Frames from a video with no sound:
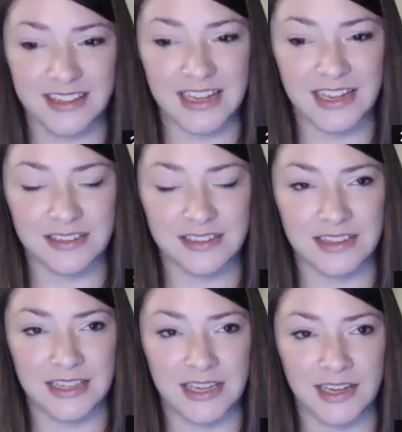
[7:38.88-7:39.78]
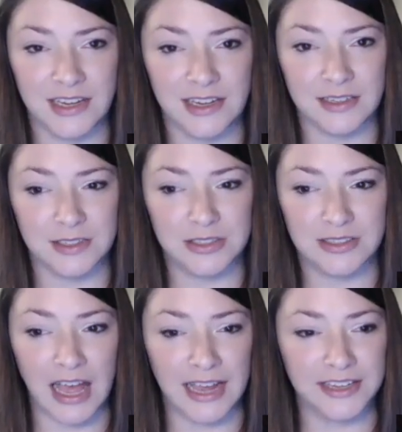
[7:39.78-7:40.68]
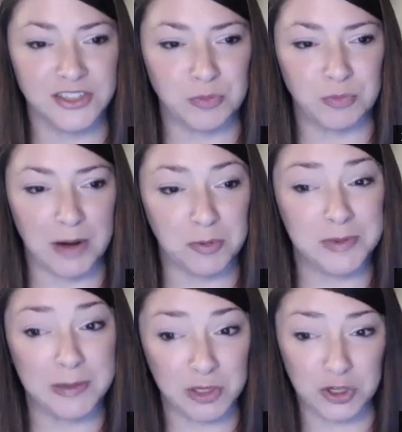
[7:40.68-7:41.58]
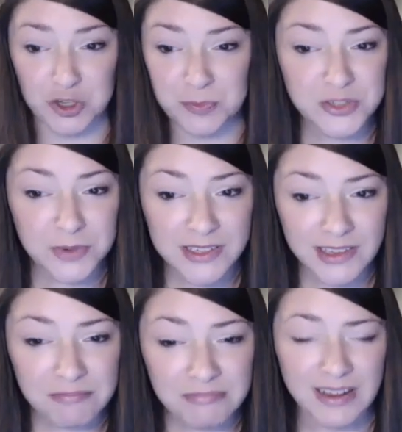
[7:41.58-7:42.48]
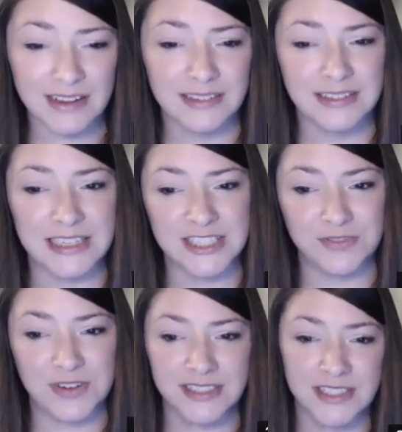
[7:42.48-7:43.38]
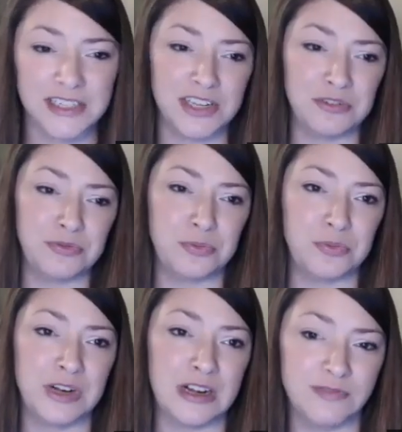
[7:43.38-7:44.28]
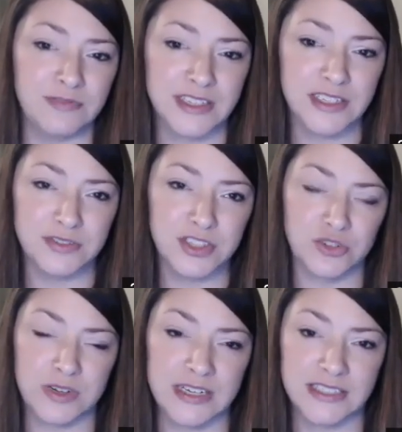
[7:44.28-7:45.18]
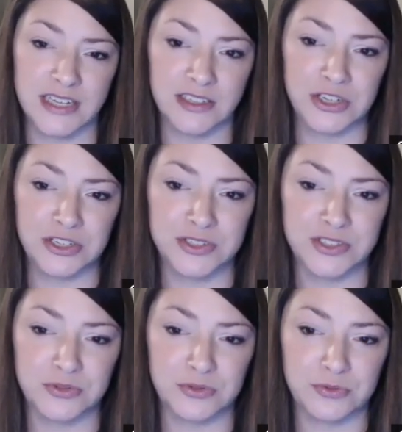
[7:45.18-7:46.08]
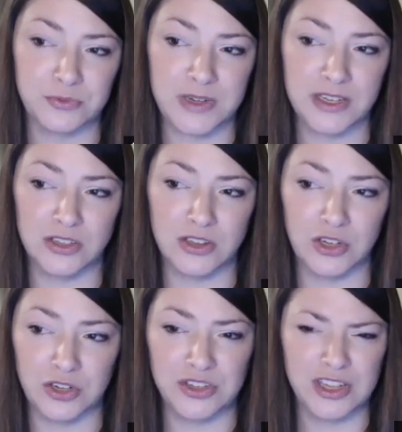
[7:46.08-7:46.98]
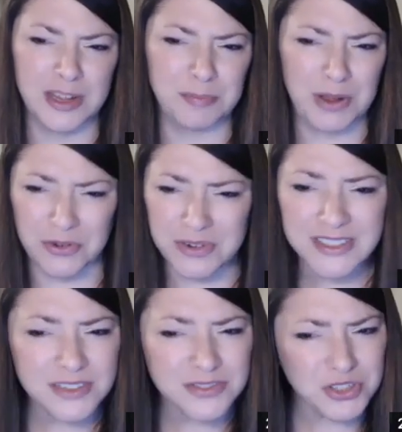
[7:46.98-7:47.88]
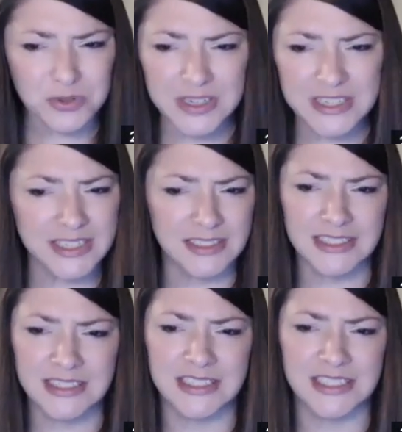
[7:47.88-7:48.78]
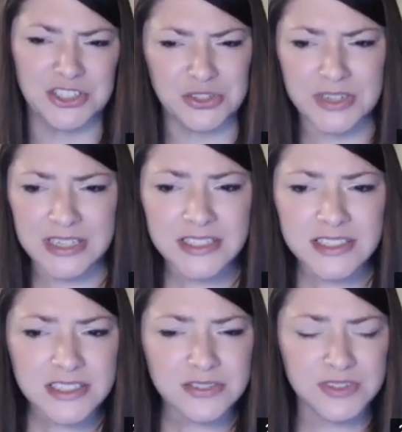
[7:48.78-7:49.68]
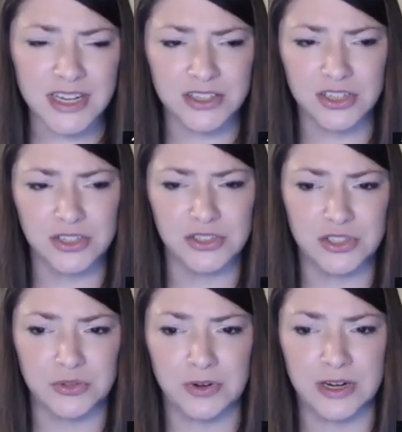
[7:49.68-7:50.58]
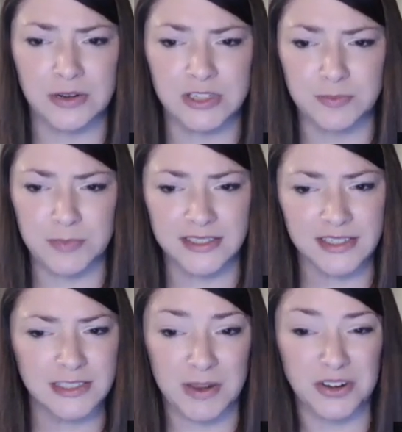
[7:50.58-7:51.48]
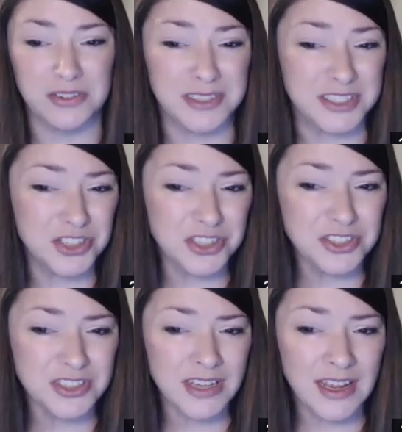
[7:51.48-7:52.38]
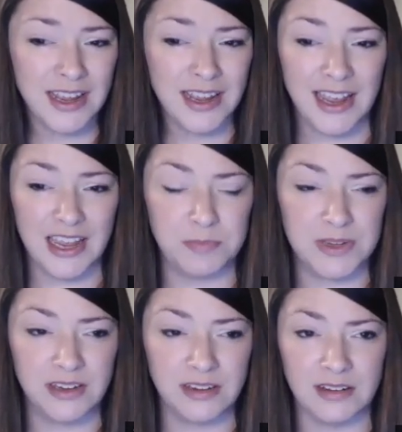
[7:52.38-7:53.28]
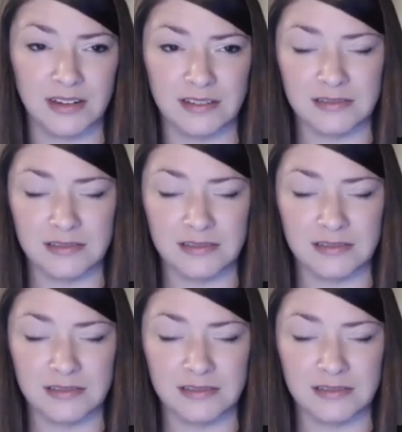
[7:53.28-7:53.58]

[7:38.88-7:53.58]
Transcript: that the lines are probably blurred between them. Let's face it, if we're effective storytellers, we learn the components of storytelling, the ingredients of telling a good story, which makes us better listeners. And being